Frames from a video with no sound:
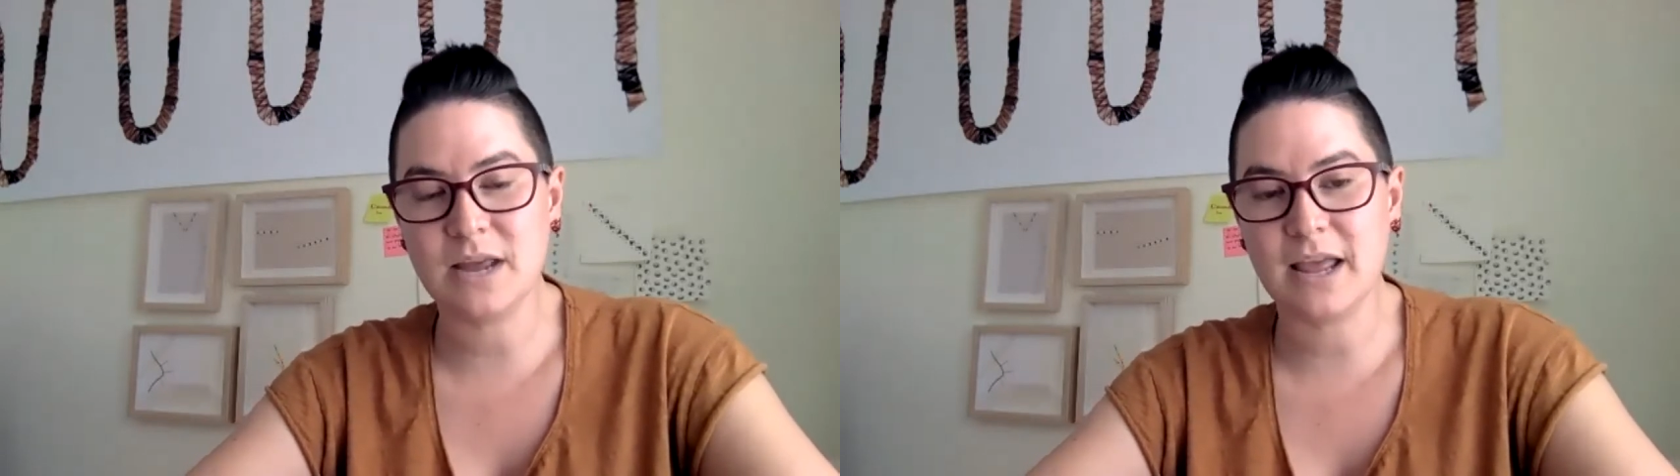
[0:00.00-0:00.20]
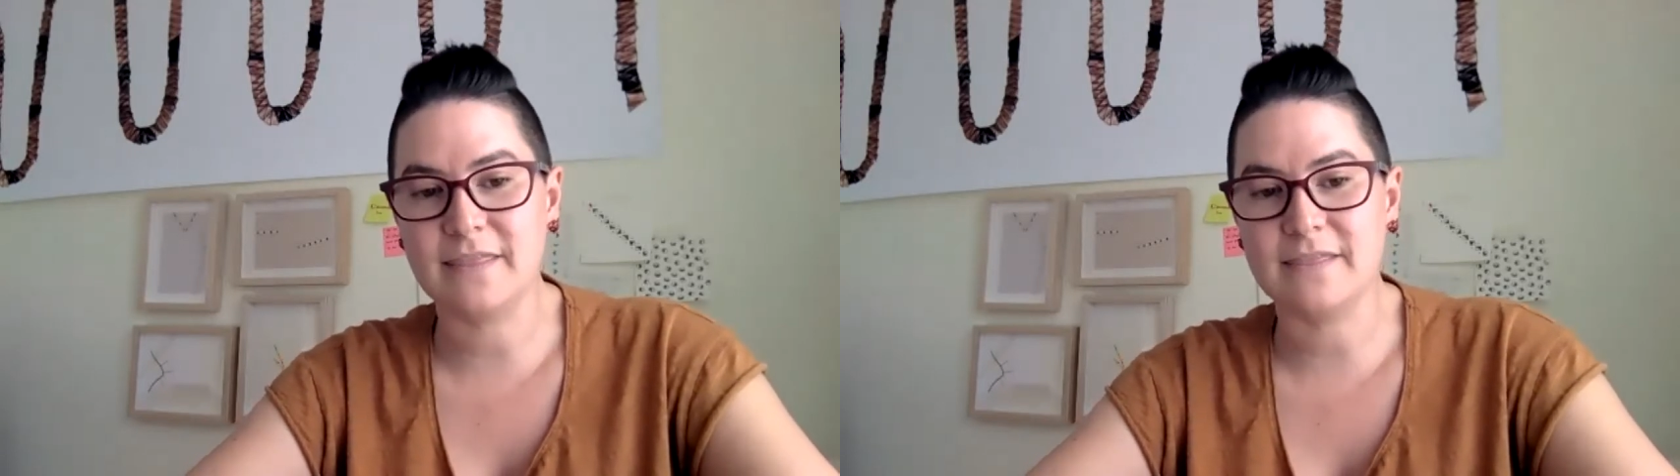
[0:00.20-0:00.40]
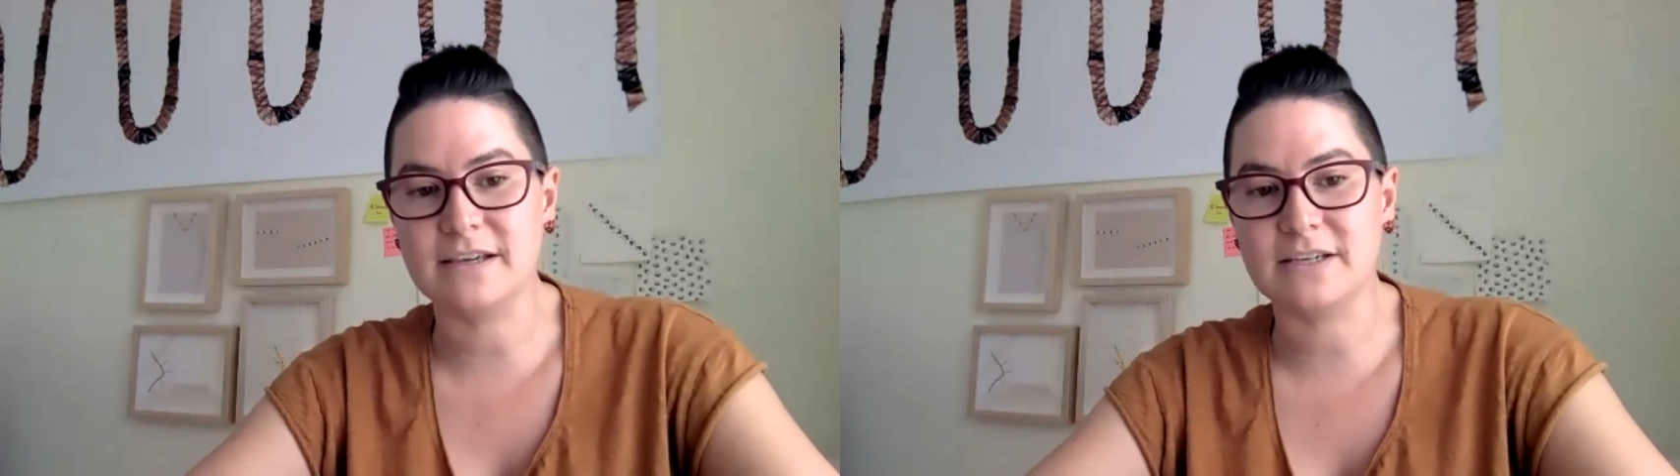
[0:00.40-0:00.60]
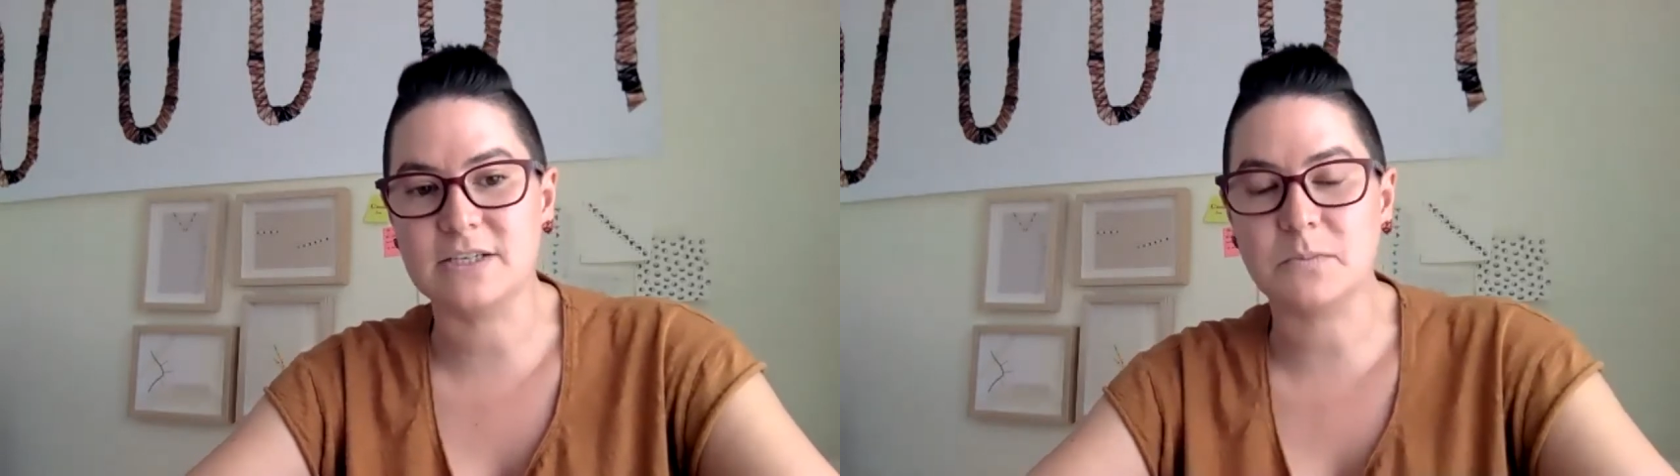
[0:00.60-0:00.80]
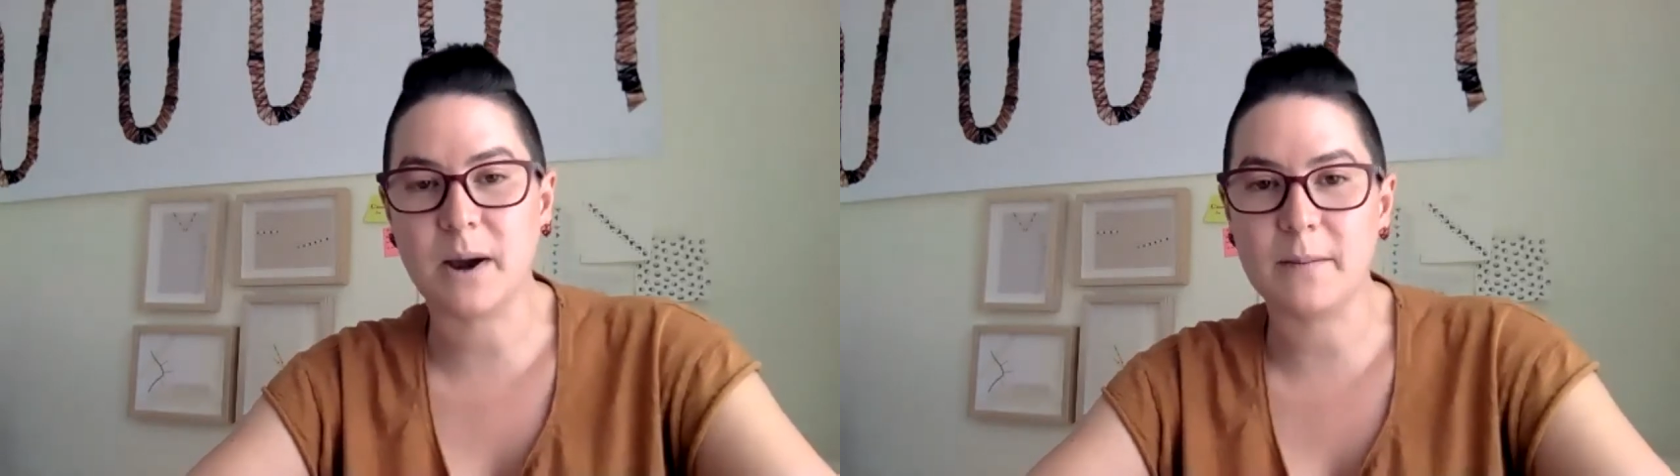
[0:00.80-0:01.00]
and the
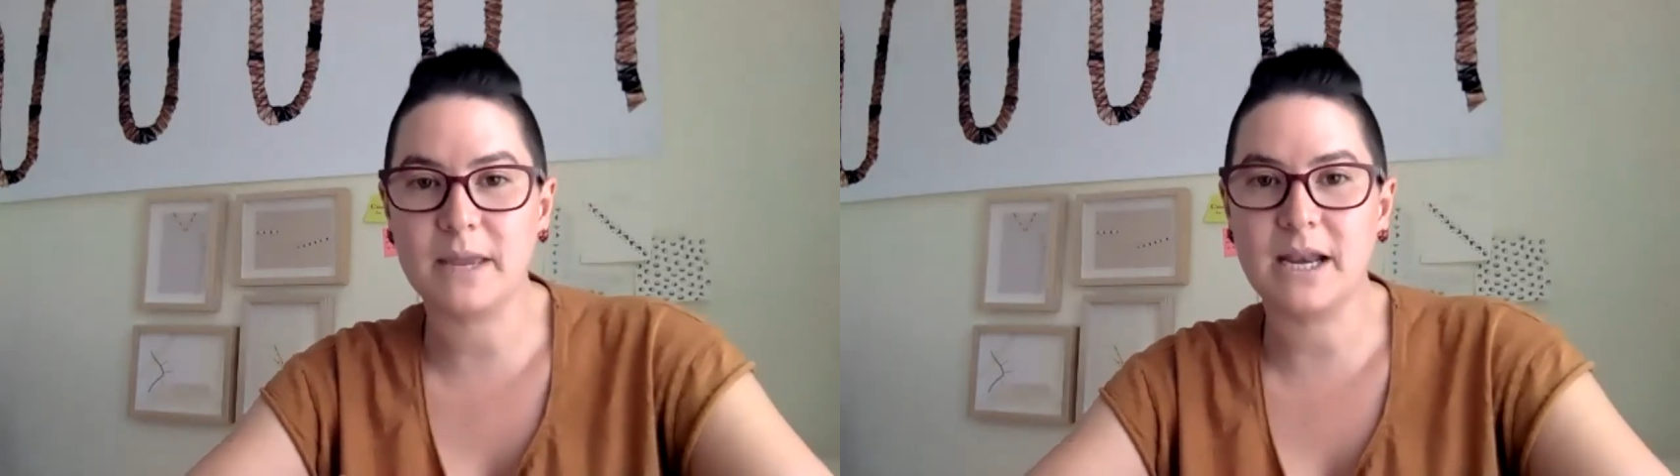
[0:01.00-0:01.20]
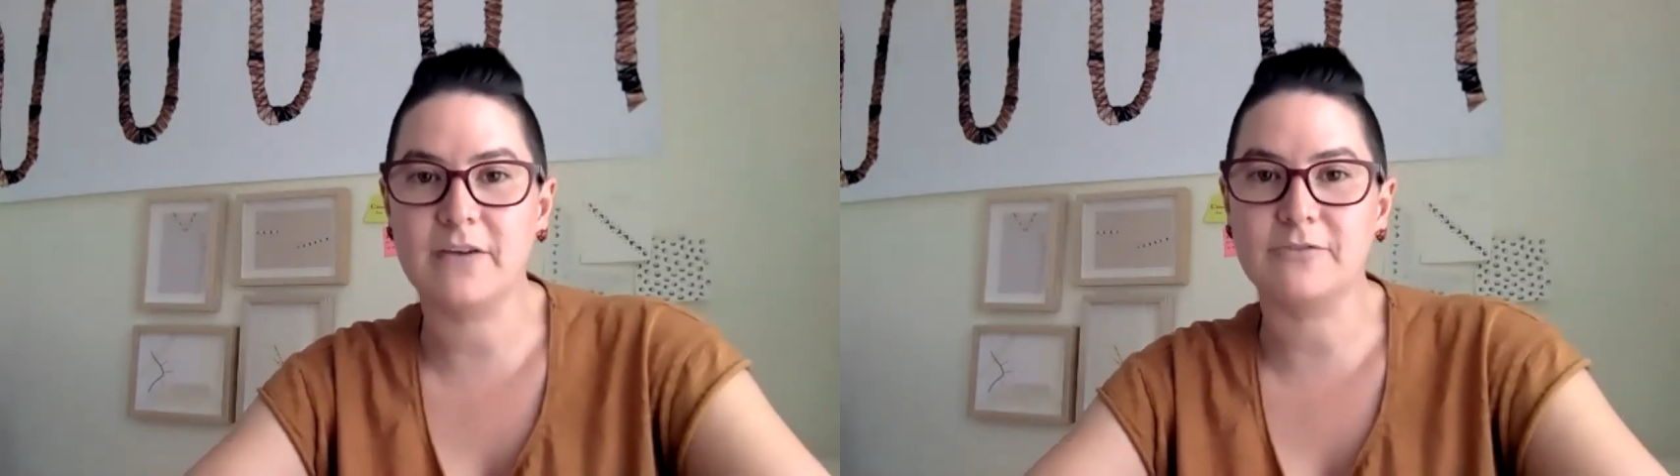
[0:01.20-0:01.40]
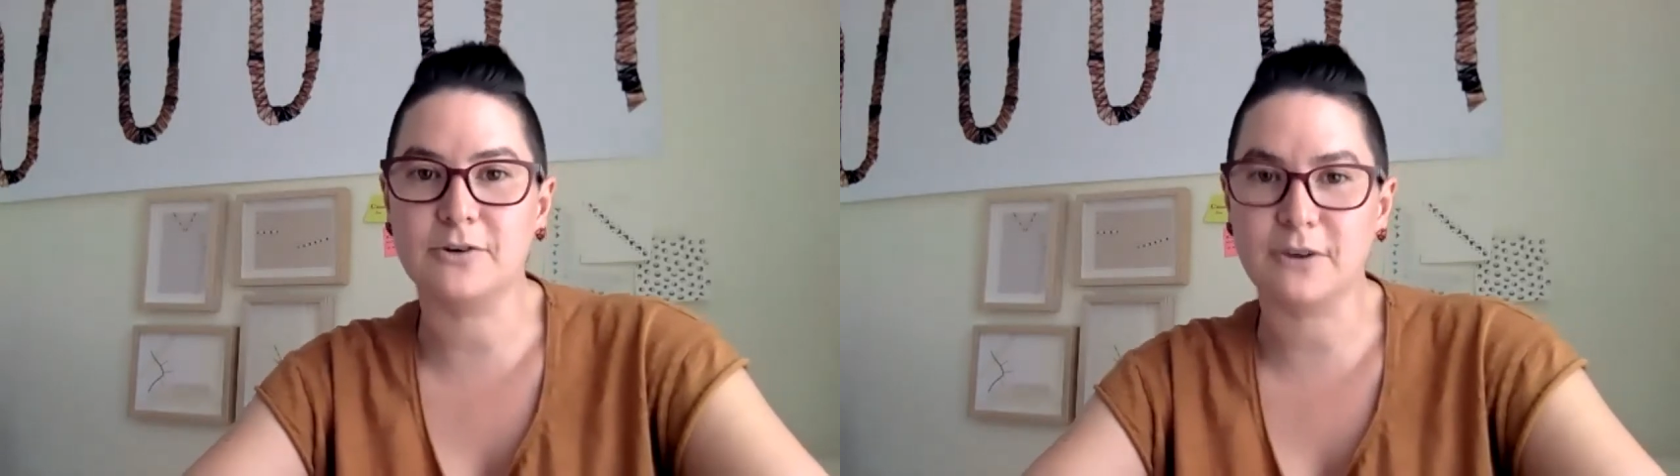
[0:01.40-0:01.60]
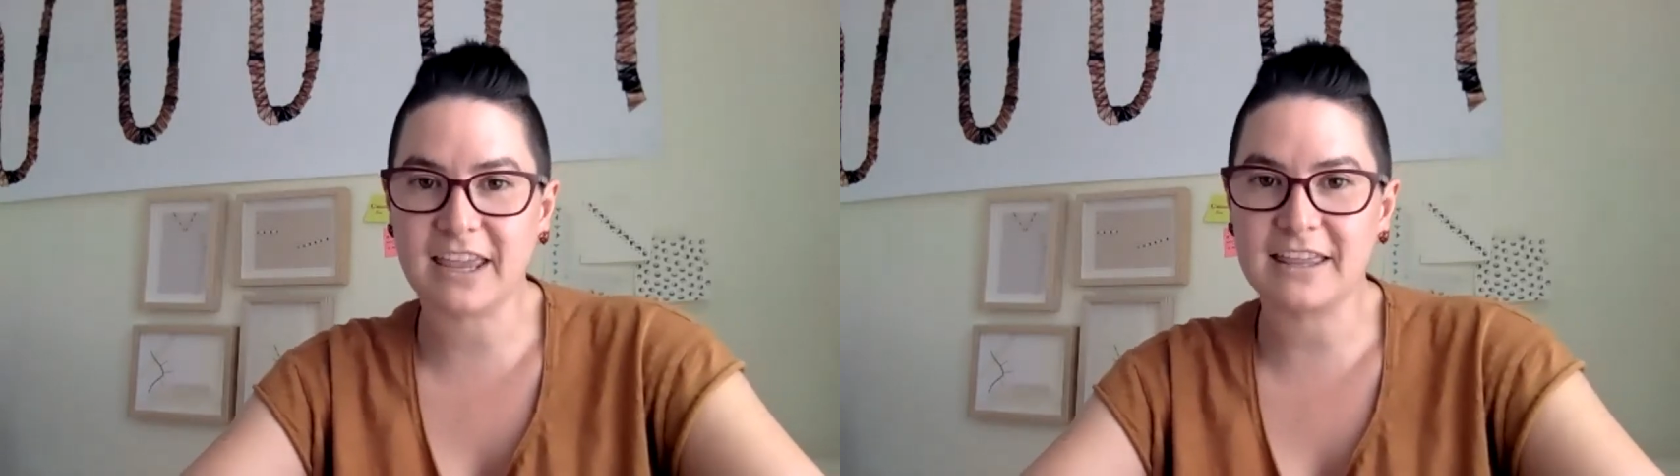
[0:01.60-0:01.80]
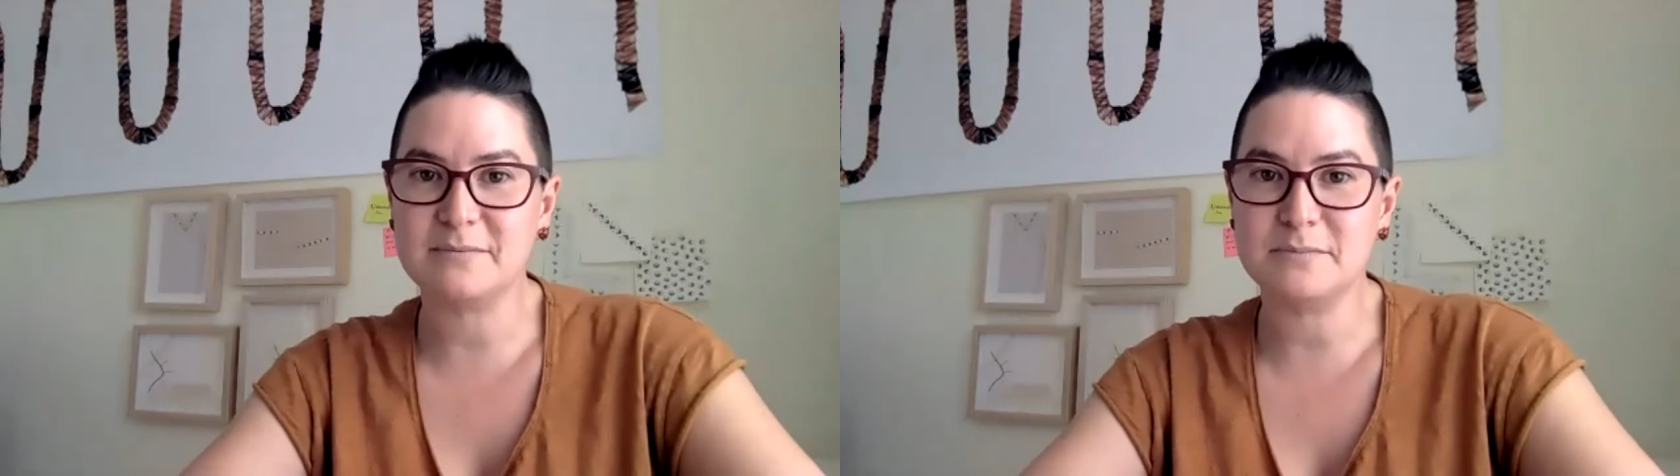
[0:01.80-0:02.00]
Department of Curriculum,